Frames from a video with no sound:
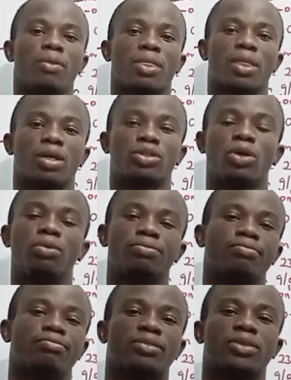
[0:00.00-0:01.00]
So
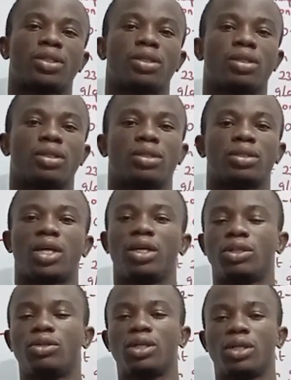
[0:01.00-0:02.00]
thank you
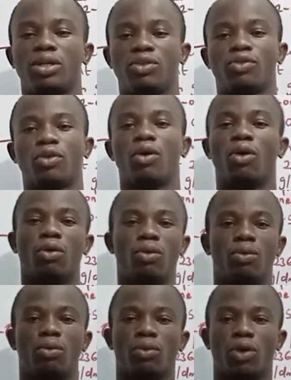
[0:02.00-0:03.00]
again for
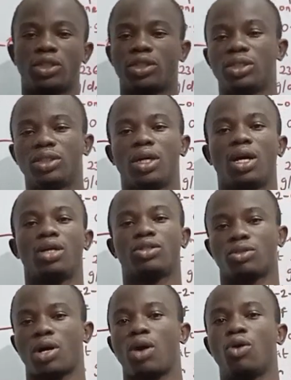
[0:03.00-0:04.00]
watching. So
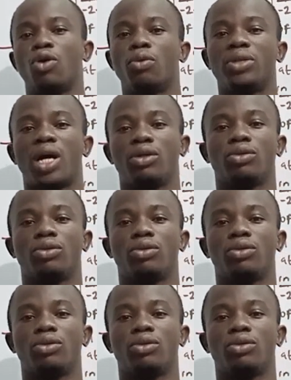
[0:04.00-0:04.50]
I hope that you